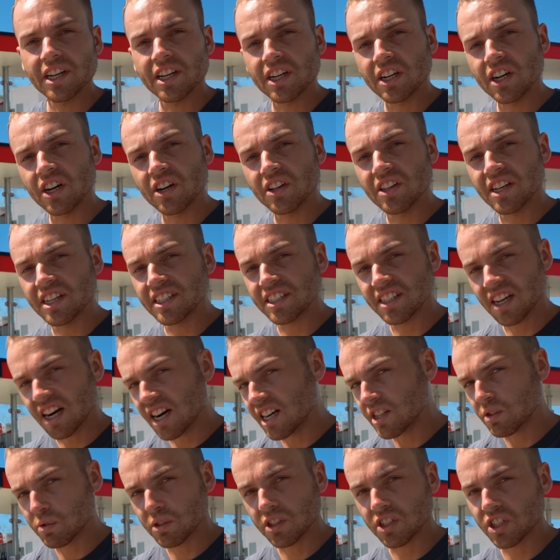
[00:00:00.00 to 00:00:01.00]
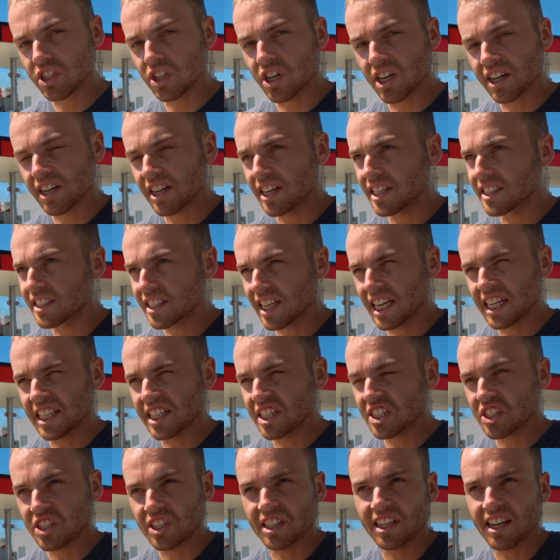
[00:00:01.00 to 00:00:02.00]
you go, there's guys with shotguns, like
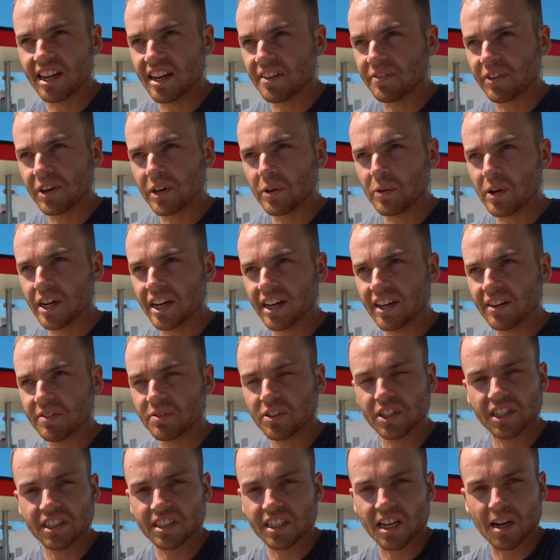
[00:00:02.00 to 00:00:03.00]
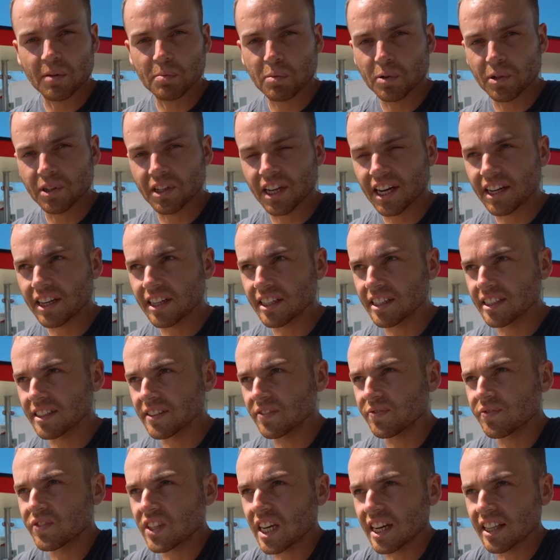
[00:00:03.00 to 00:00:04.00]
literally everywhere. For example, like
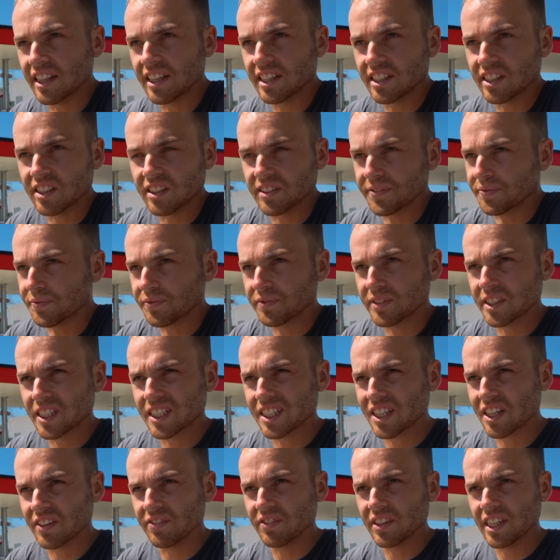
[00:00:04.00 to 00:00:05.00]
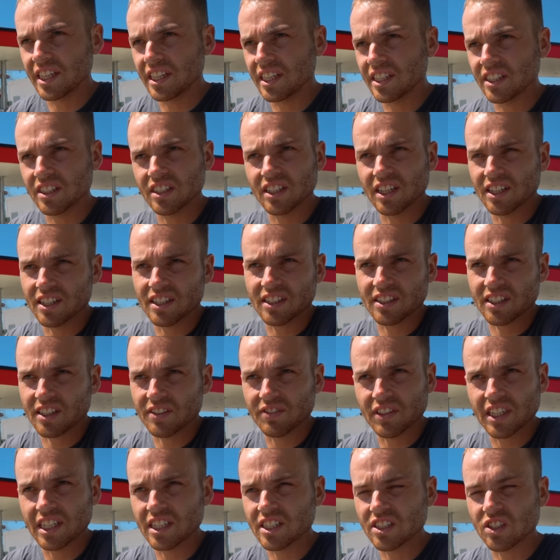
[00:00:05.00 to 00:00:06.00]
a little convenience
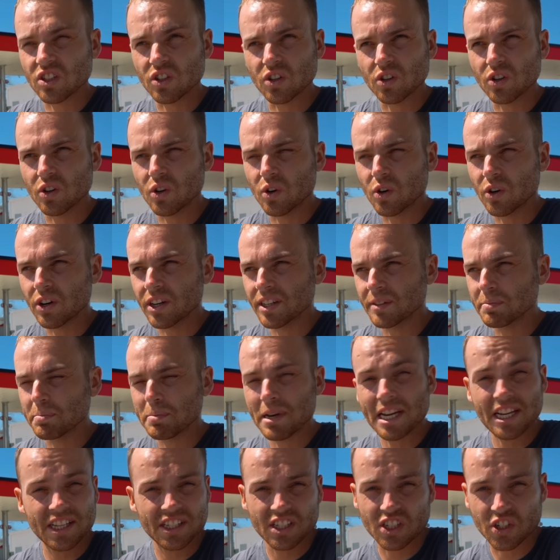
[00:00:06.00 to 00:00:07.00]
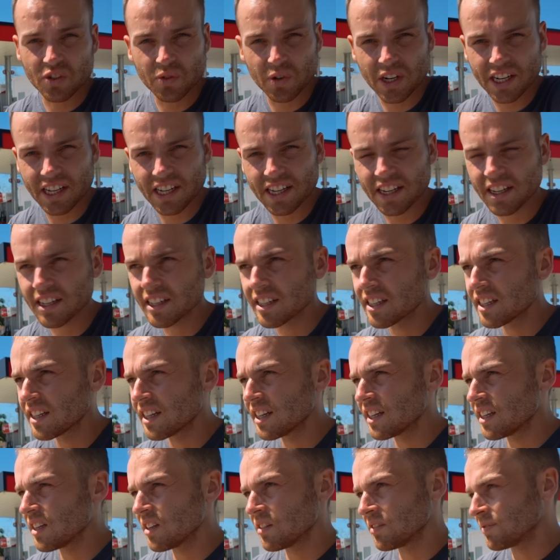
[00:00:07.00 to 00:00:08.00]
store or a pizzeria,
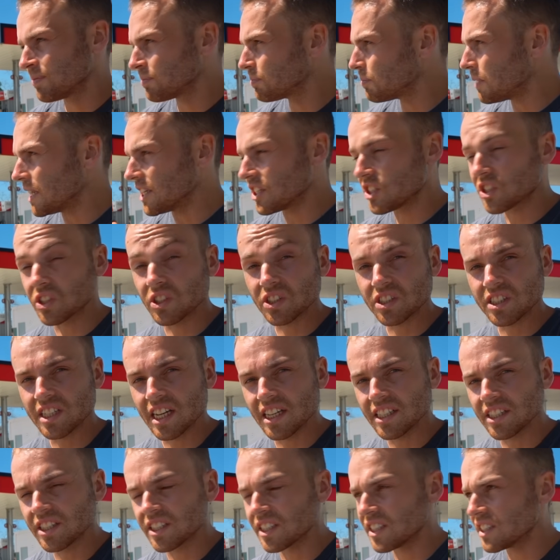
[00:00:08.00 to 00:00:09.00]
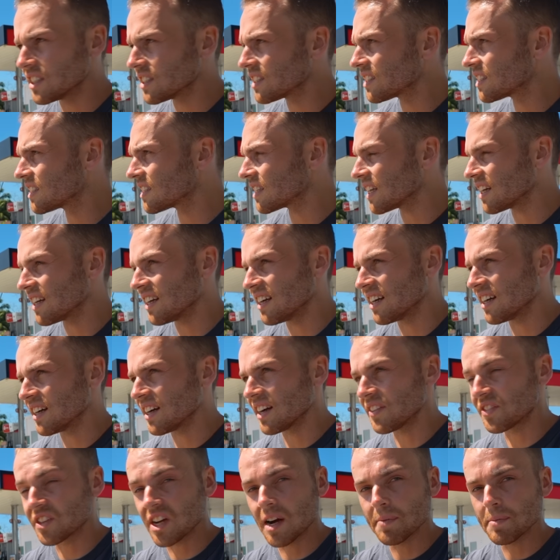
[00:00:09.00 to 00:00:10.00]
petrol stations.
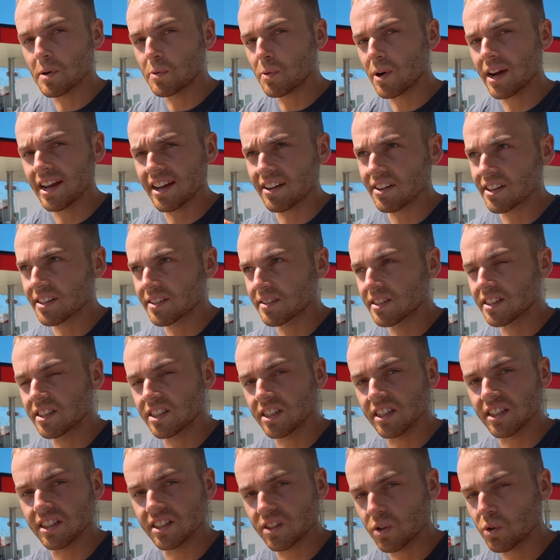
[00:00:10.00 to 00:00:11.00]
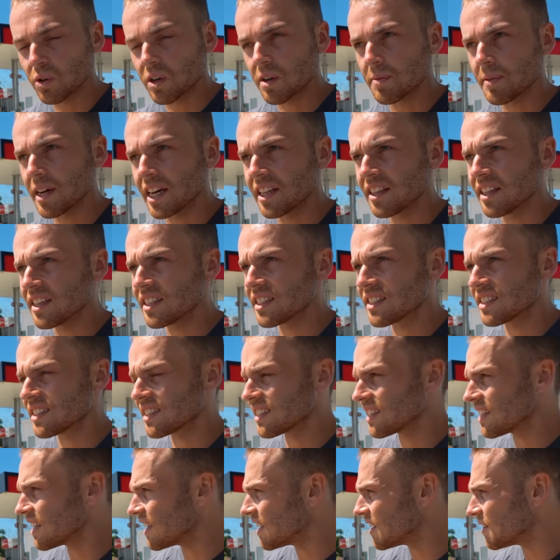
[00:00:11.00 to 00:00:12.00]
I've come away to talk about this,
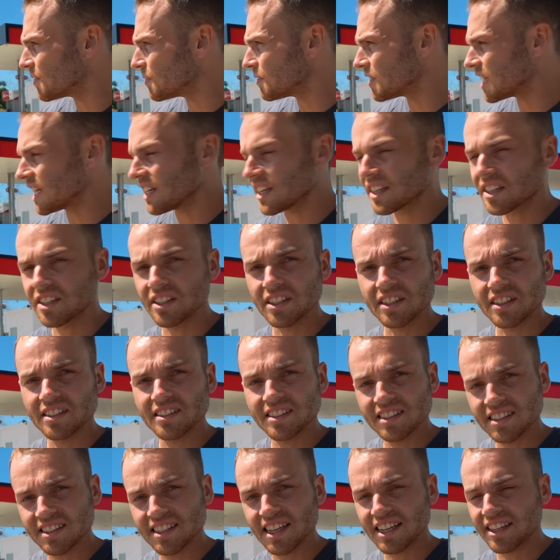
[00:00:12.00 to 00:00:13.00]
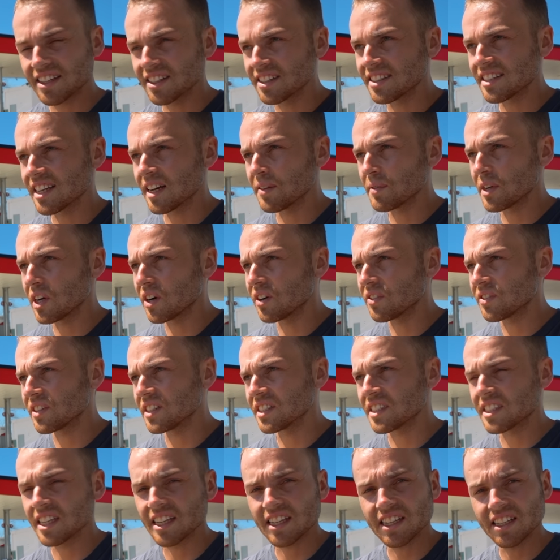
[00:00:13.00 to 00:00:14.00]
and they could tell me off in
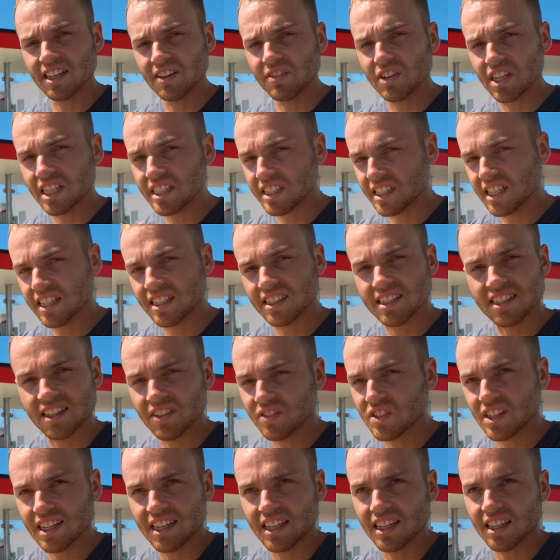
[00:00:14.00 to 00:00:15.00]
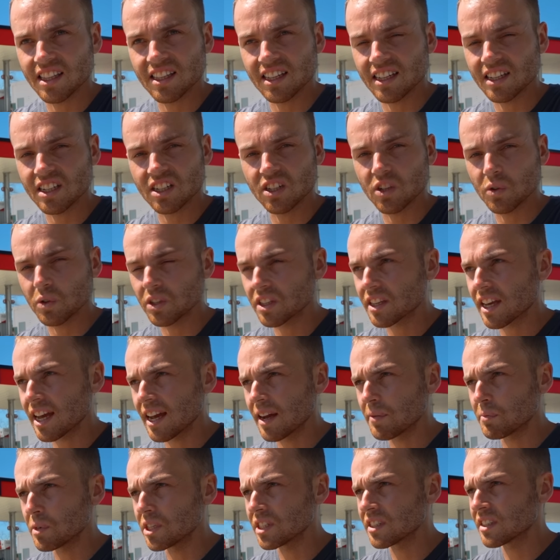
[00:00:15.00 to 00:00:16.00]
a second. They're very sensitive to anything to do with
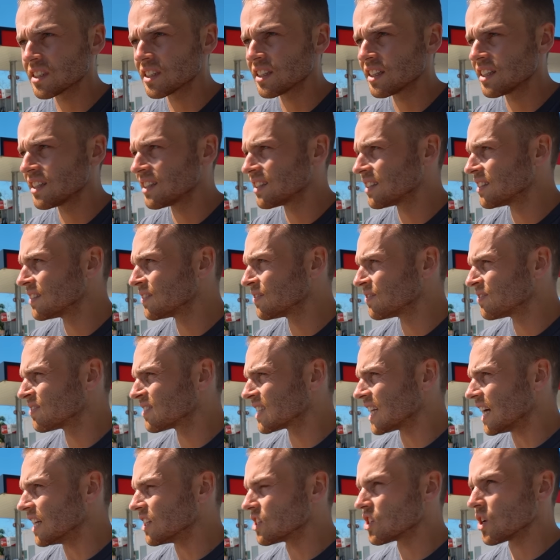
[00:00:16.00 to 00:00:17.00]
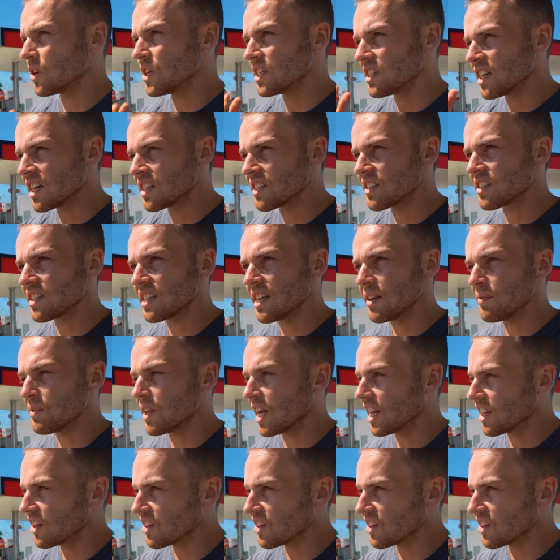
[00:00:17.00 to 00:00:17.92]
cameras. And so it does seem like